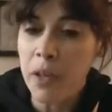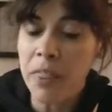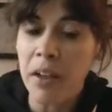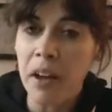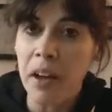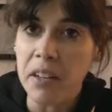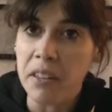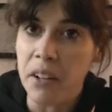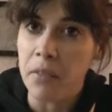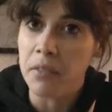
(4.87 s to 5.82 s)
with,
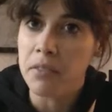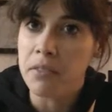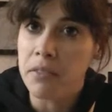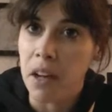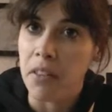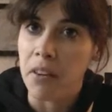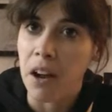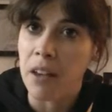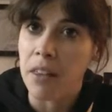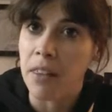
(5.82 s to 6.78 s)
you know, other
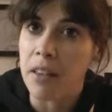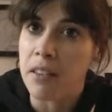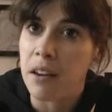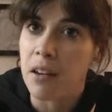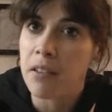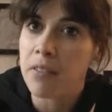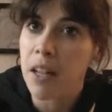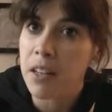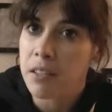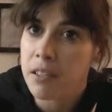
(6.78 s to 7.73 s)
hockey things that aren't
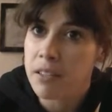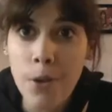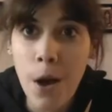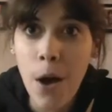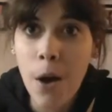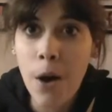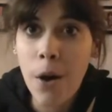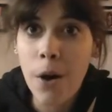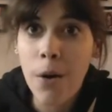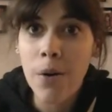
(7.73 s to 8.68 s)
Flyers.
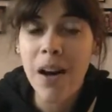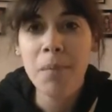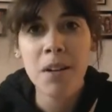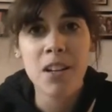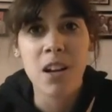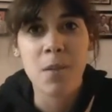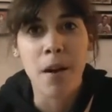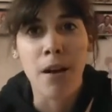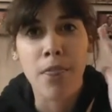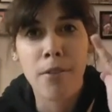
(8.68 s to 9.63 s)
So, I'm going to talk
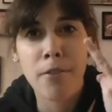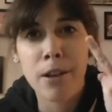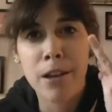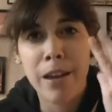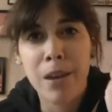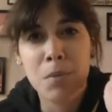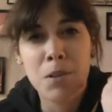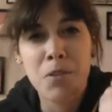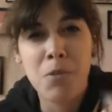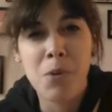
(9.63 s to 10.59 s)
about 3
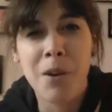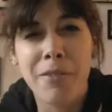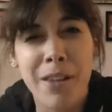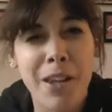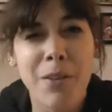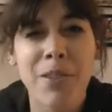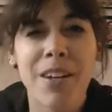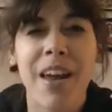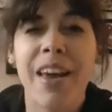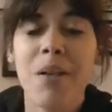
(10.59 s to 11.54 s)
games in one video
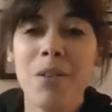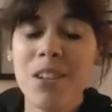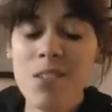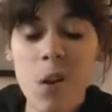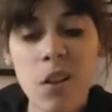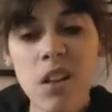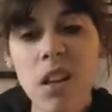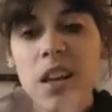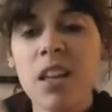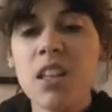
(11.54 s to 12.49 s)
today, and we're just going
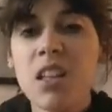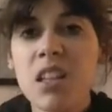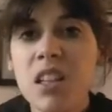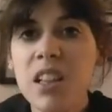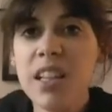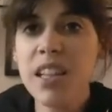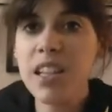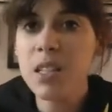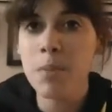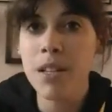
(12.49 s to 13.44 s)
to like
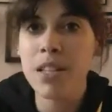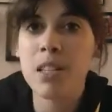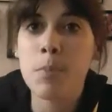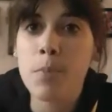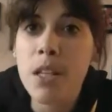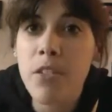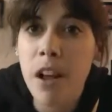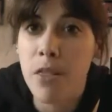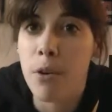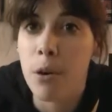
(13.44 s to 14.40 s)
lickety-split speed
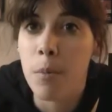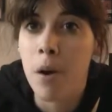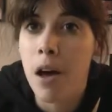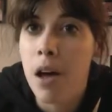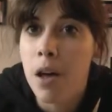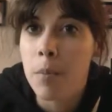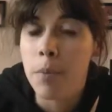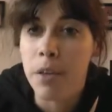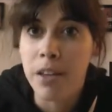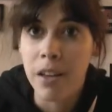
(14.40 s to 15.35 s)
right through them
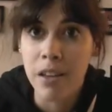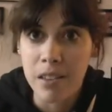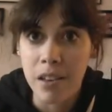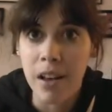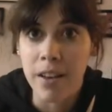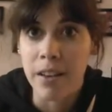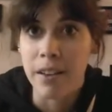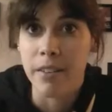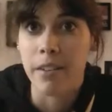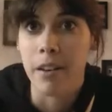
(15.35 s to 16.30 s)
because I
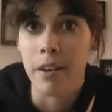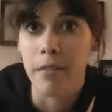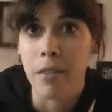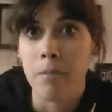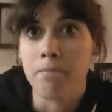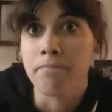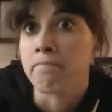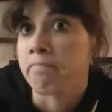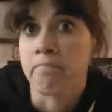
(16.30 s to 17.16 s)
didn't get to see any of them.